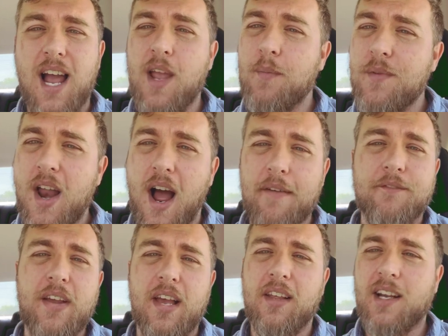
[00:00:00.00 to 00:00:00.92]
I am not
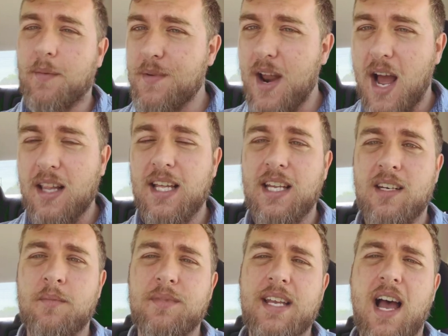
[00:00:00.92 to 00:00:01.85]
failing. I'm not
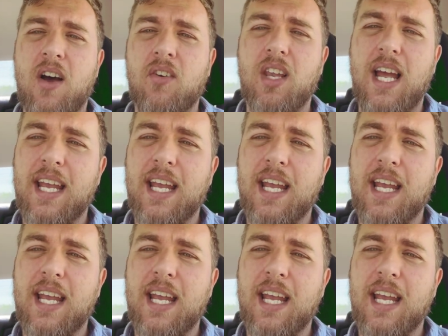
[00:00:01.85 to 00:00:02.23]
letting them down.